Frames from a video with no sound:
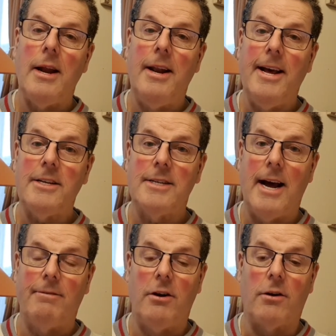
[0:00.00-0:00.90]
let's
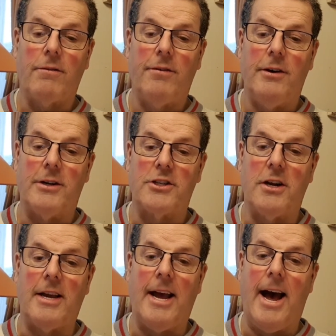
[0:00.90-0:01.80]
have a look
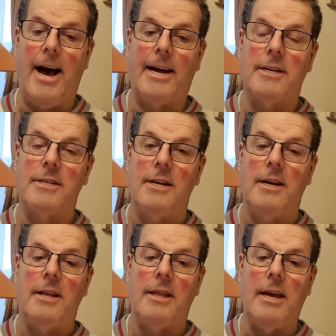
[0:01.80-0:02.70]
firstly at
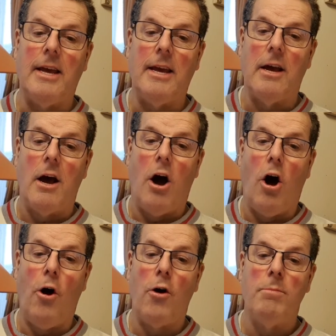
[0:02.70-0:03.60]
the
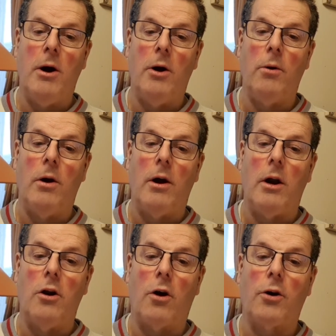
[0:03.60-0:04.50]

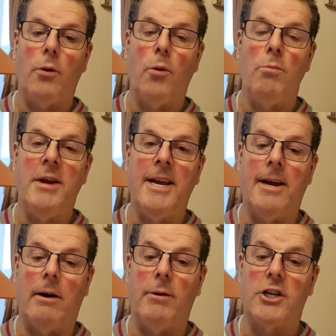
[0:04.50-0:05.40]

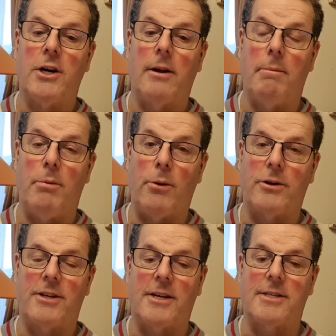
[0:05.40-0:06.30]
homologoumena, which are the
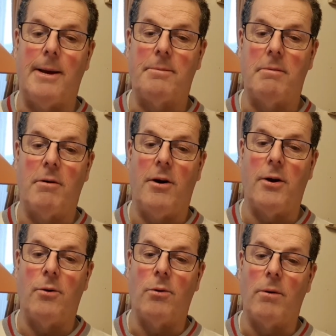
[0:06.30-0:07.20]
books accepted by
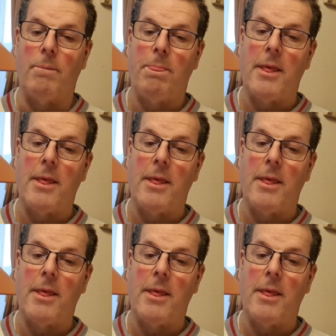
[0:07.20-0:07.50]
all.